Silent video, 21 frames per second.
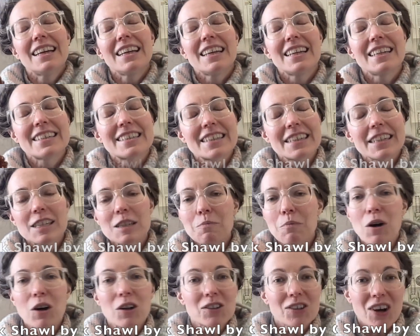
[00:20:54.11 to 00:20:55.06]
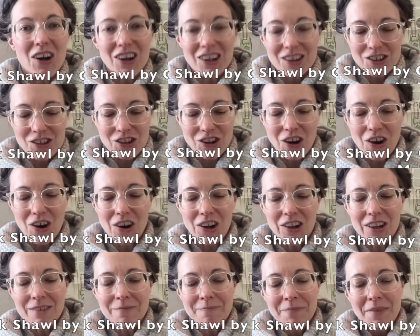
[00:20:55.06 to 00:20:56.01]
is the Small Talk
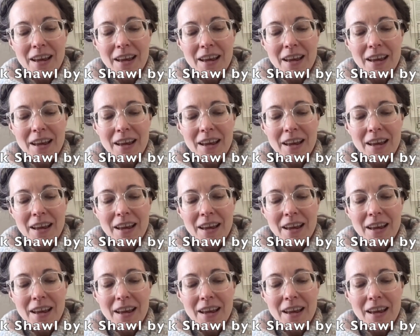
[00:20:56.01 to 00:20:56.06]
shawl,